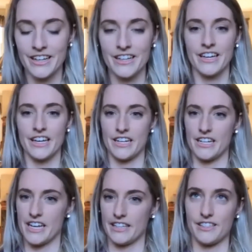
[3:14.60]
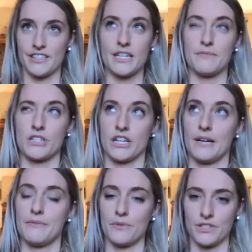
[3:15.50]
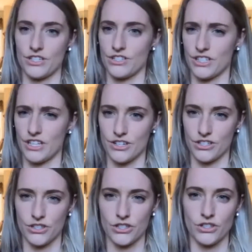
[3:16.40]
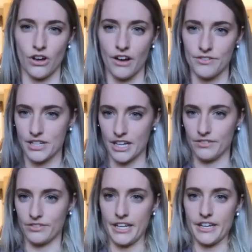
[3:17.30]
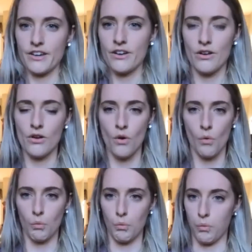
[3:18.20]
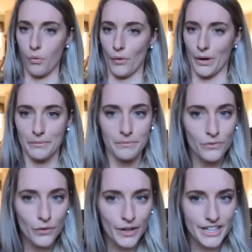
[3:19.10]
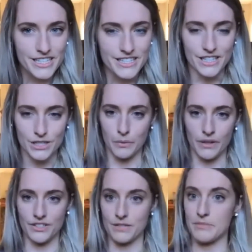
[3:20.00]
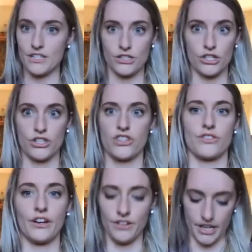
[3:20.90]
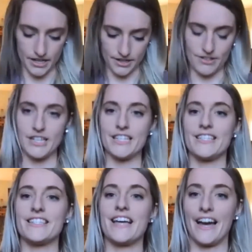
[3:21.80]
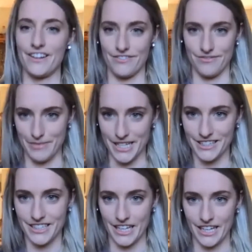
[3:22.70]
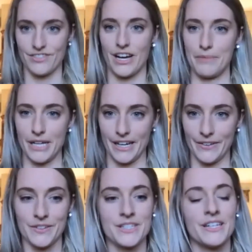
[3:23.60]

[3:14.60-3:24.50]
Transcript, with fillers: And at the same time, it was just such a soft, kind of like warm voice, as well as it being just th- like inside of me kind of coming out.